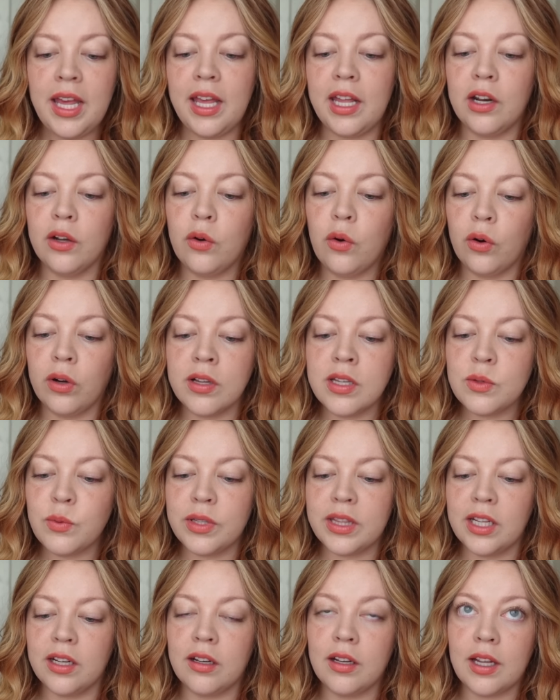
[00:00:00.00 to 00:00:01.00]
In accordance
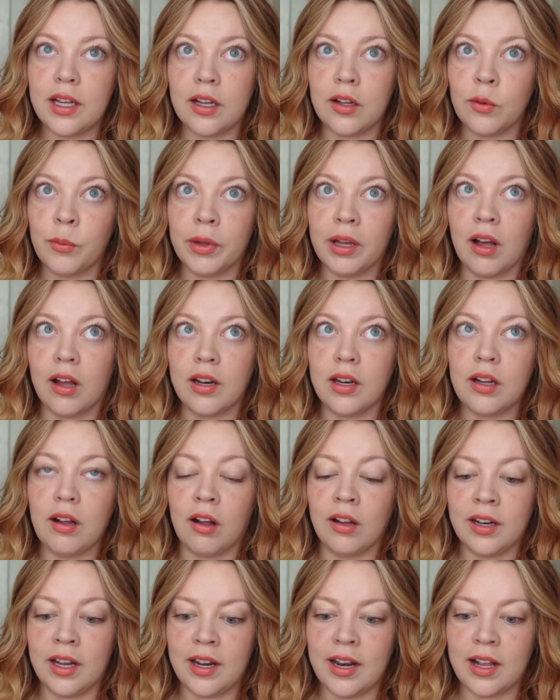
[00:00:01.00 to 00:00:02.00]
with their, oh my God,
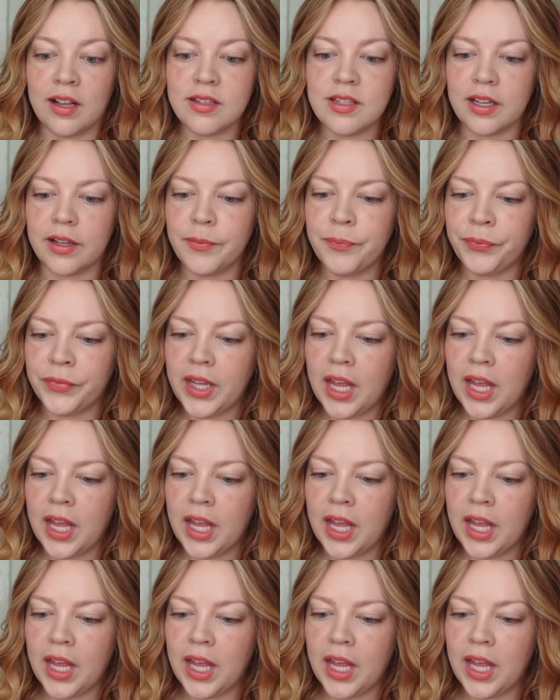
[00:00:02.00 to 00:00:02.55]
Anna and Elsa.